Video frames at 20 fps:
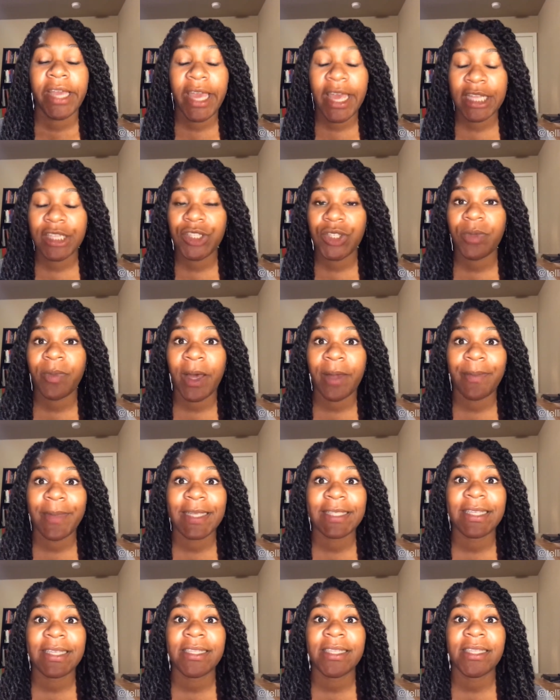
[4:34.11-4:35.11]
into my
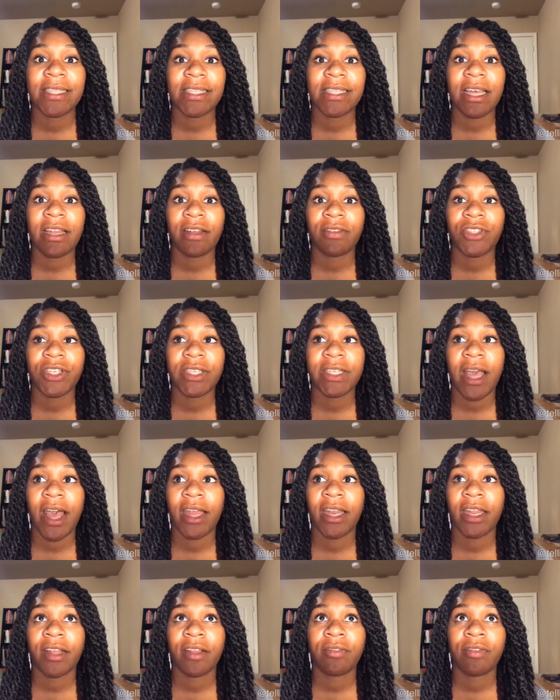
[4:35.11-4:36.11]
business instead of just
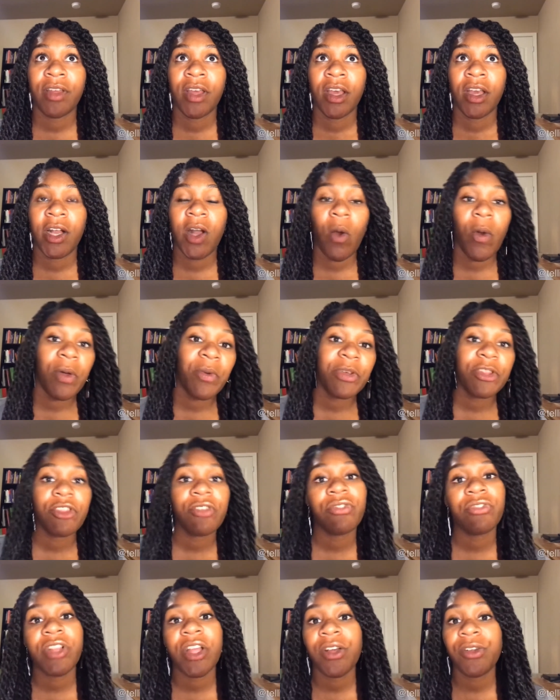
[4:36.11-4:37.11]
kind of going with
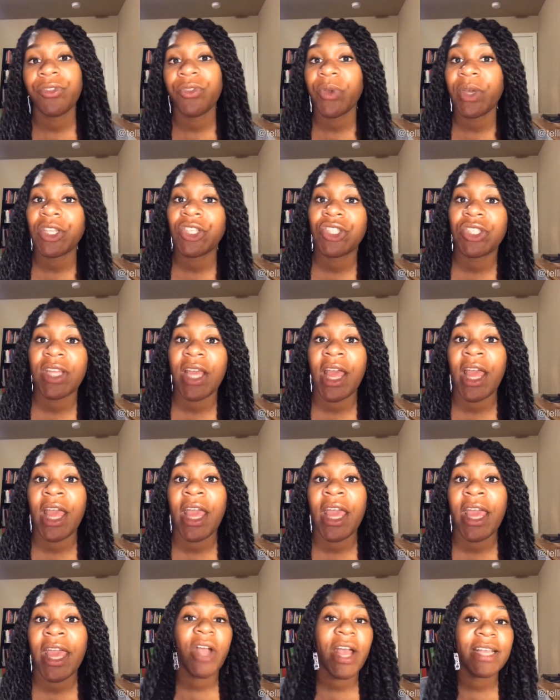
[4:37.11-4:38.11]
the flow through each
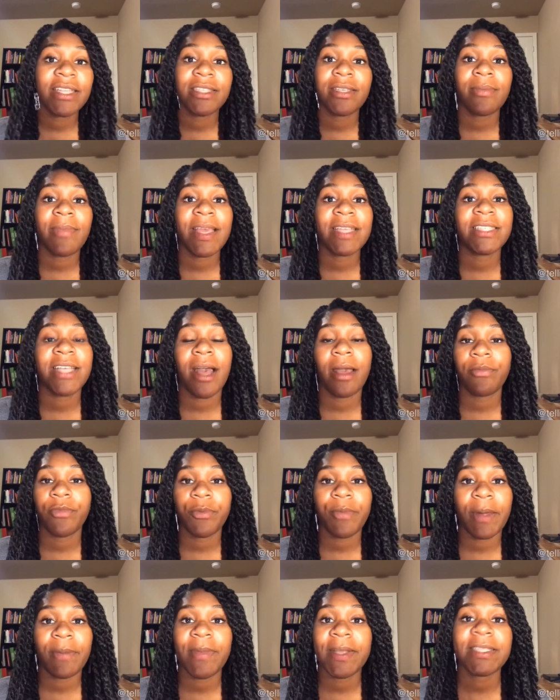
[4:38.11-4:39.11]
day, trying to make time
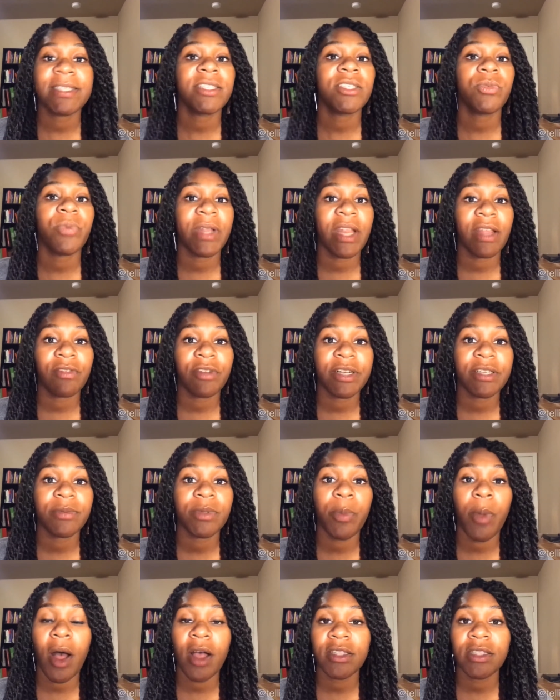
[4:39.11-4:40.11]
for my business whenever
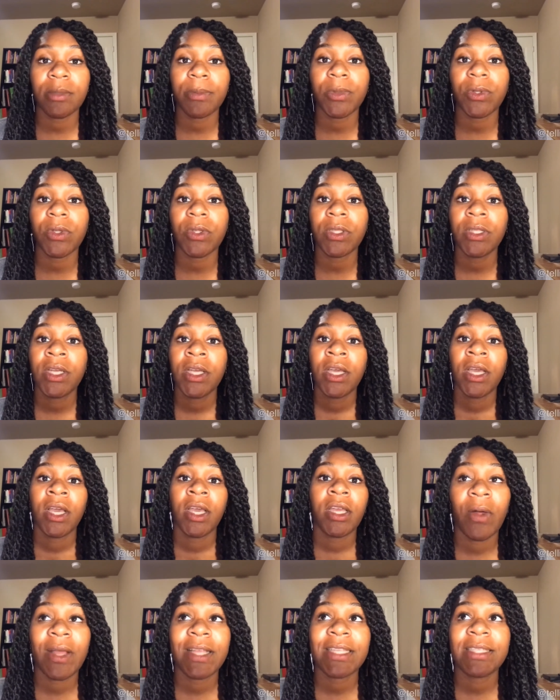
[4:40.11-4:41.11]
it's possible.
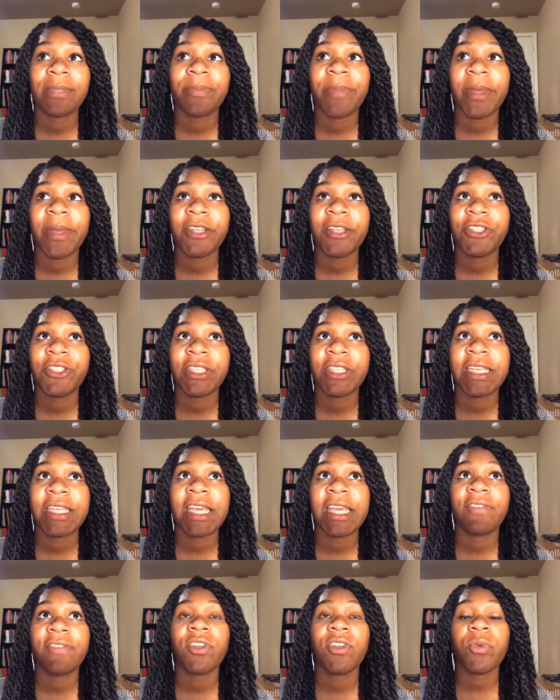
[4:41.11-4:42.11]
Especially
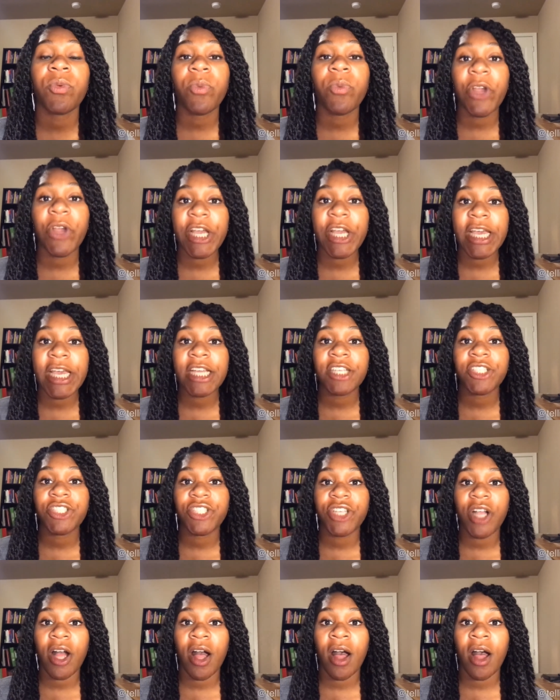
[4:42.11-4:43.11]
if you're working a
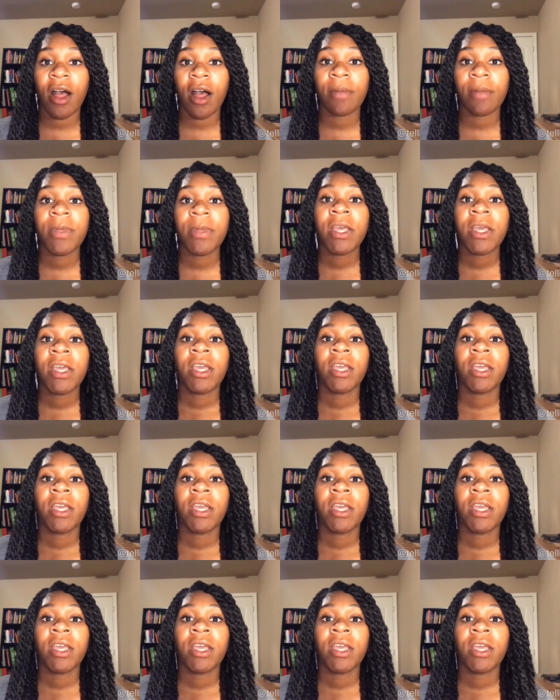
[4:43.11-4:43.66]
job